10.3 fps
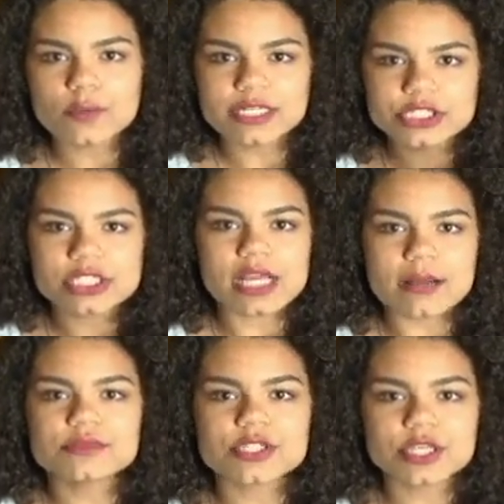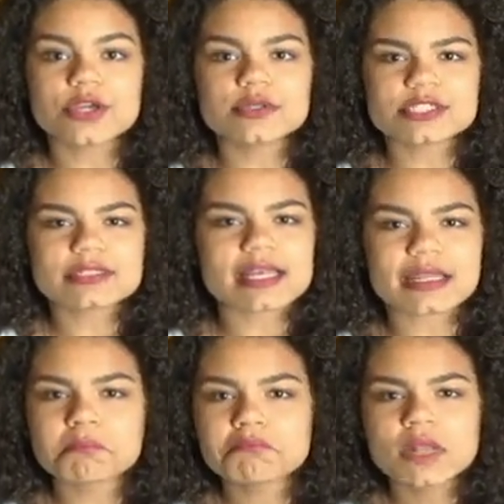When did she come to you?" And she
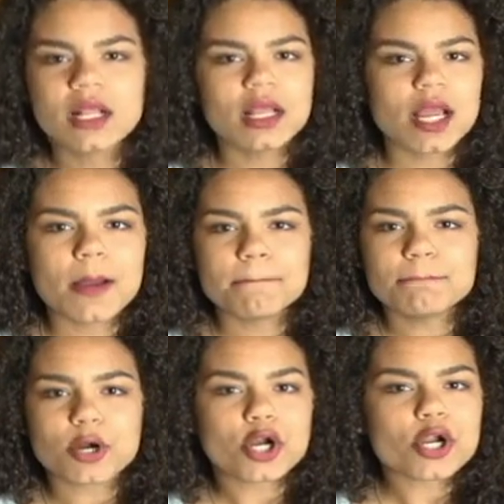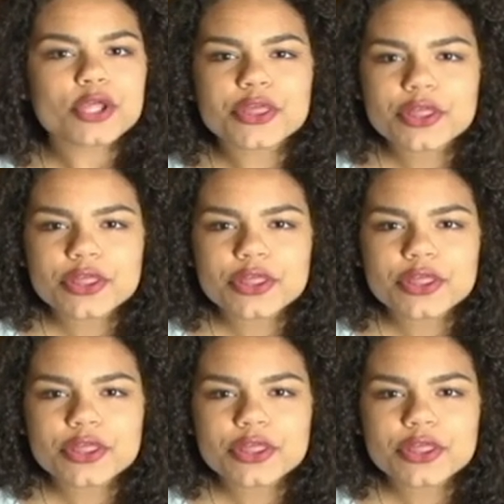said, "Birth.